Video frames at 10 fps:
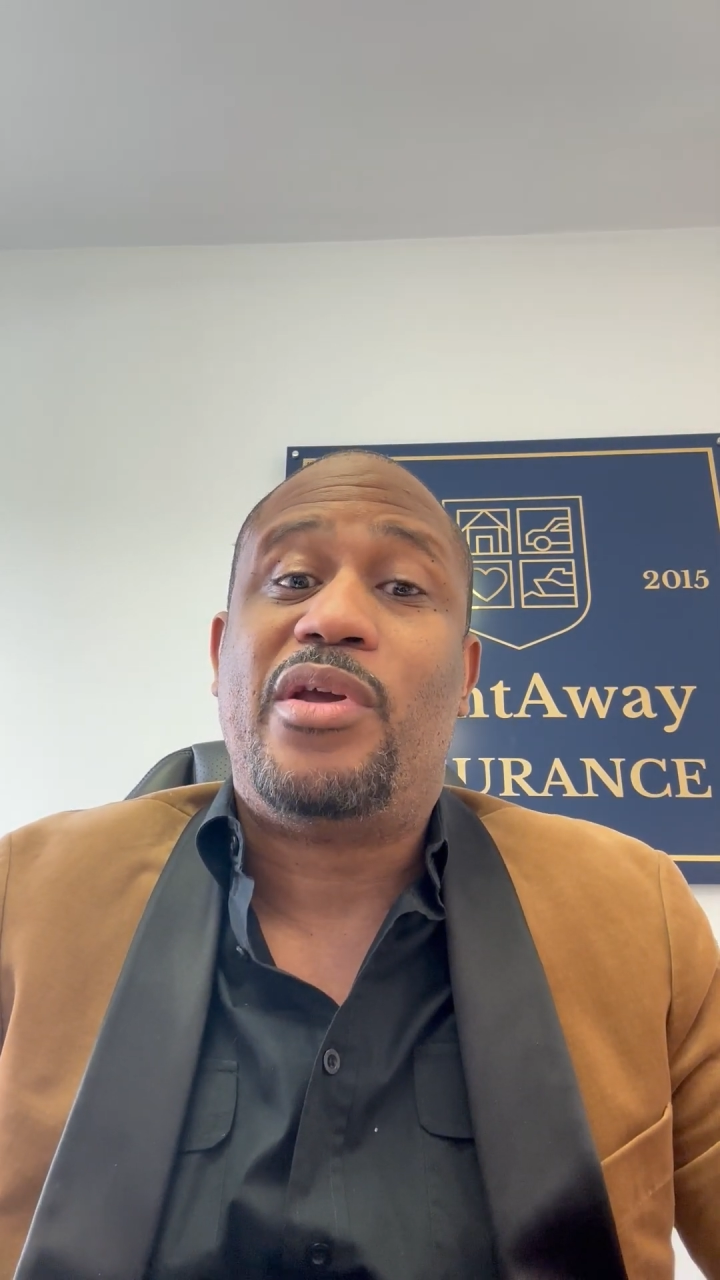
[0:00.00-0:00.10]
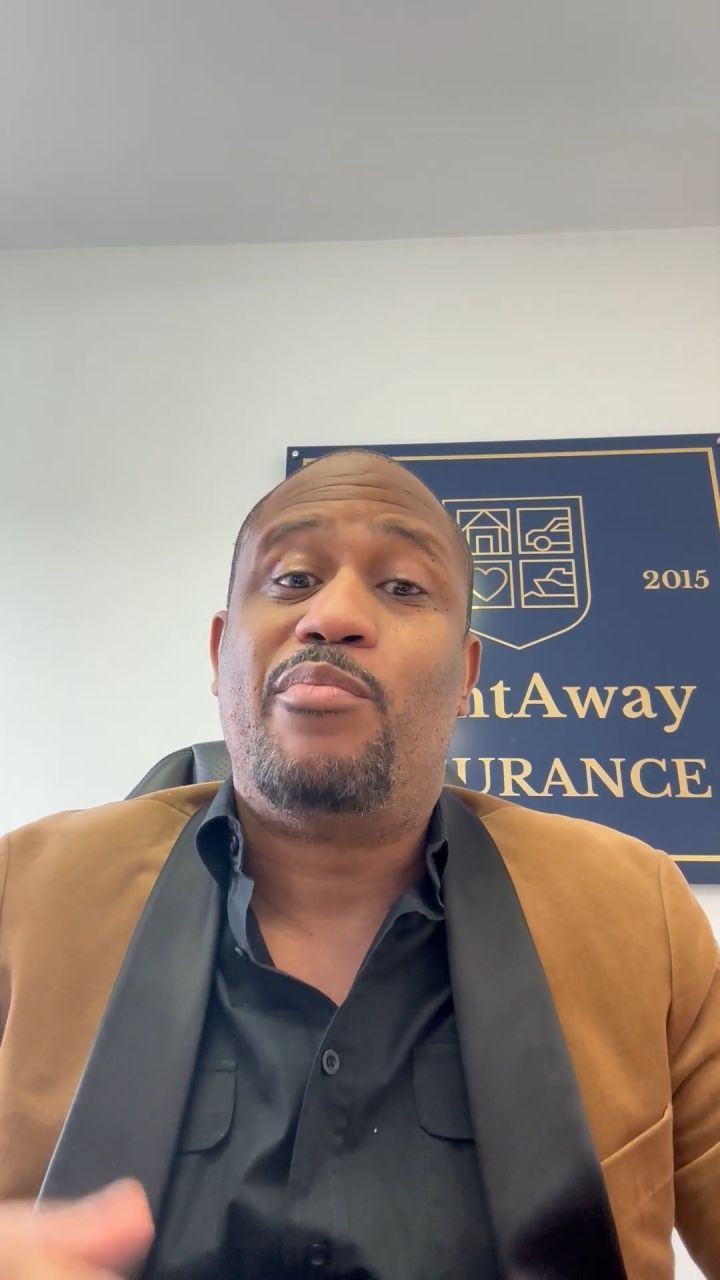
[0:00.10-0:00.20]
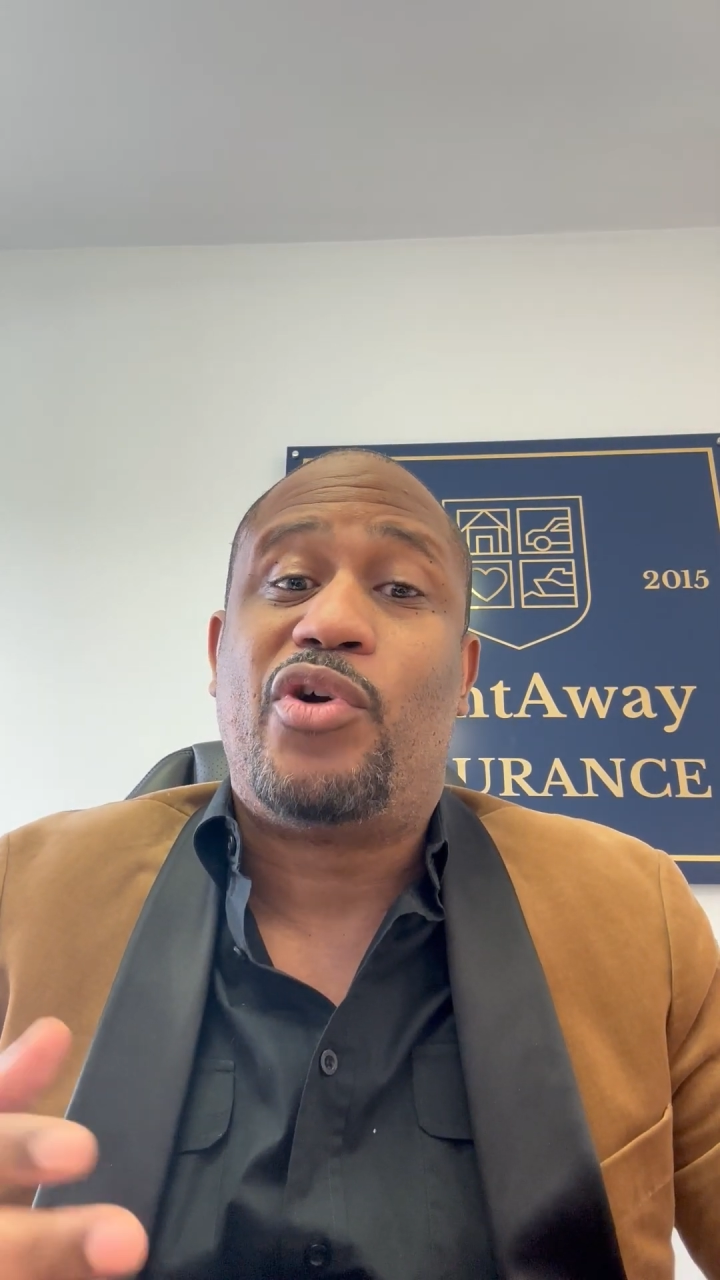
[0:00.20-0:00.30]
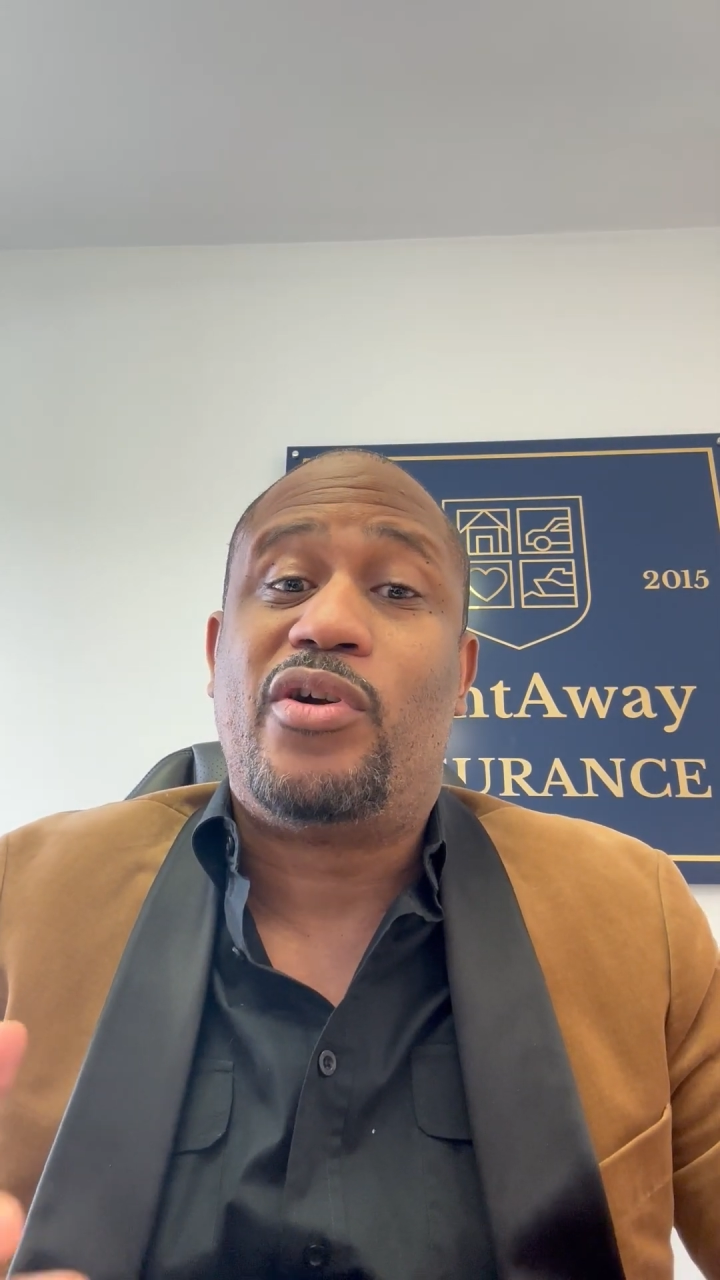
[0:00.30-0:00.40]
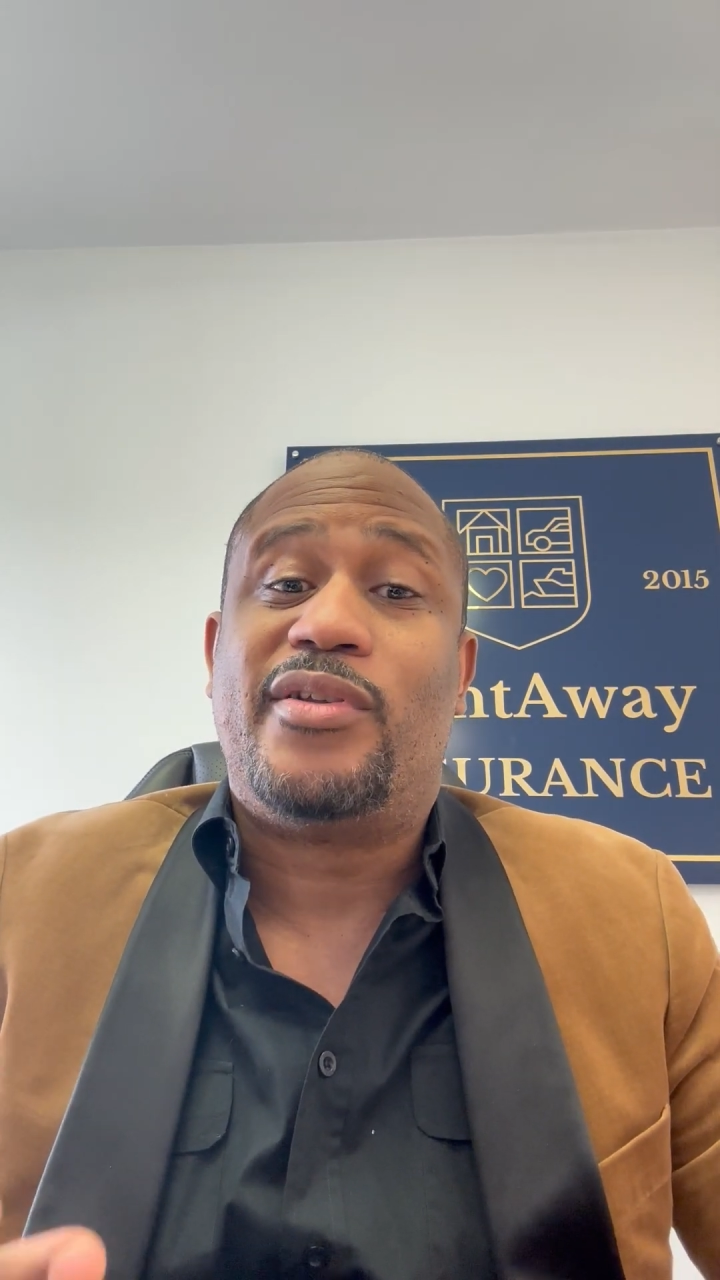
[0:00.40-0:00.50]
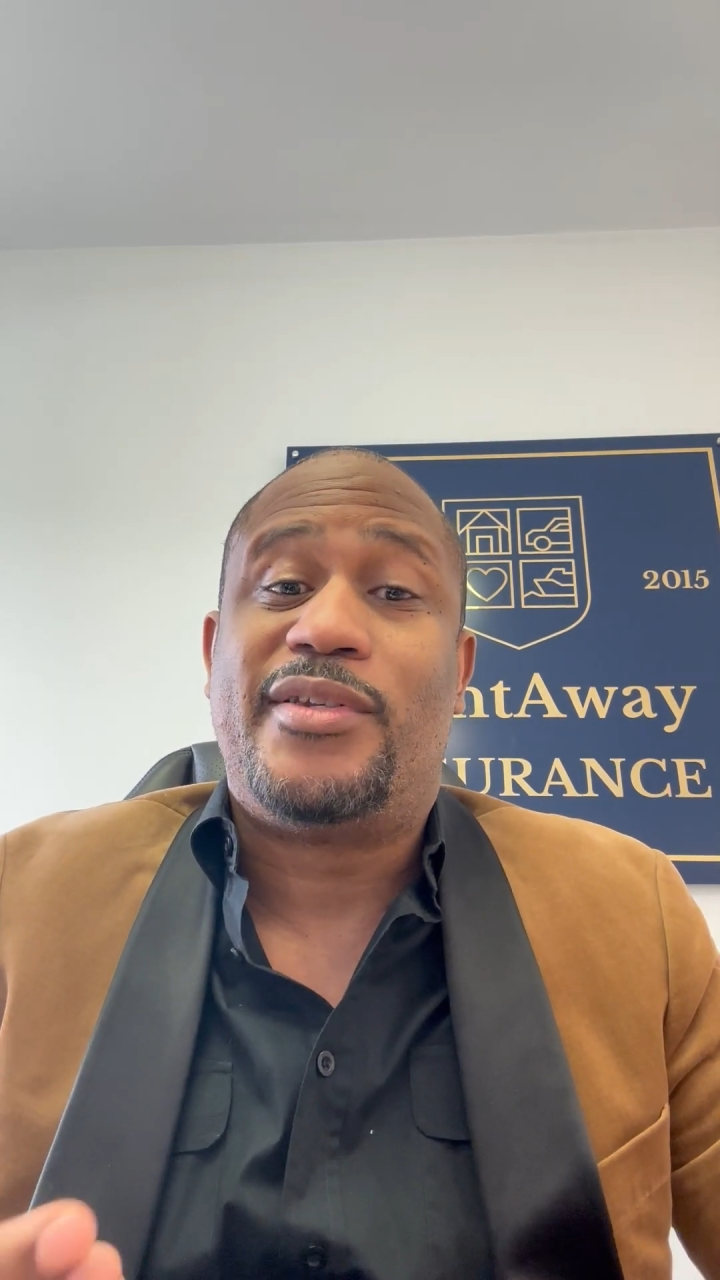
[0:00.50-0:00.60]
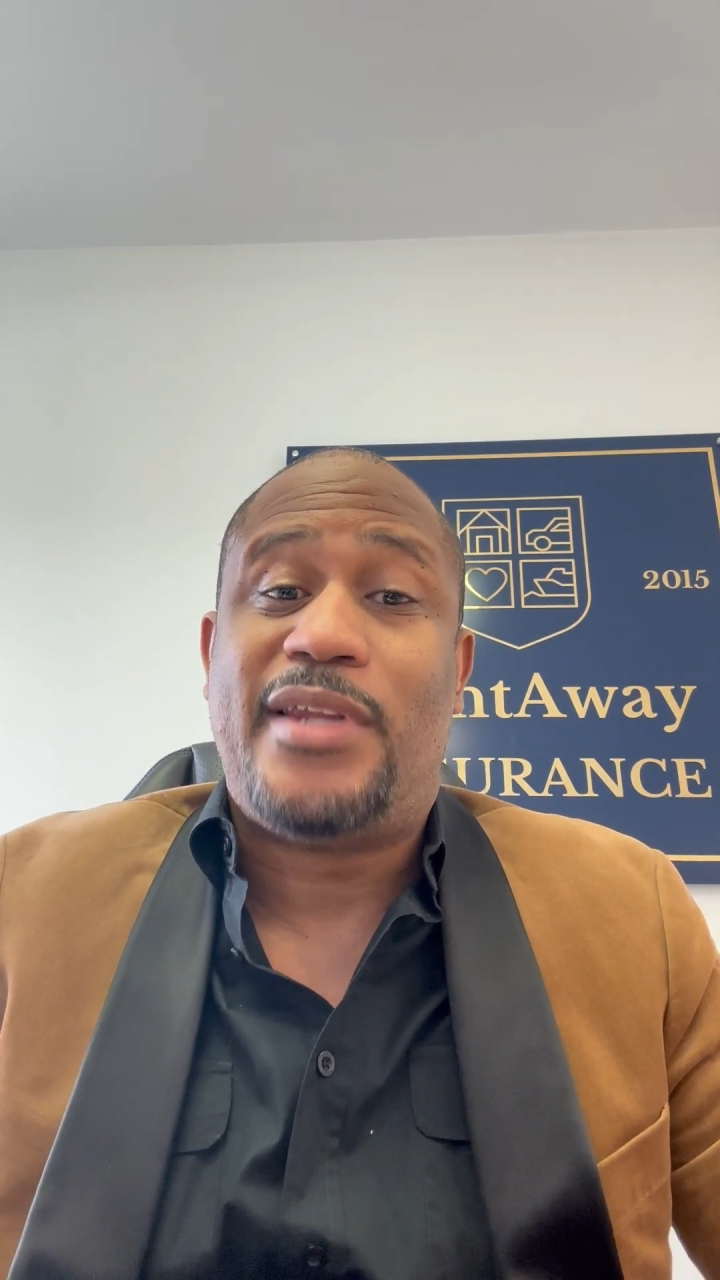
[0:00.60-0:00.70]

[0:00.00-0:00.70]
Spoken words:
burns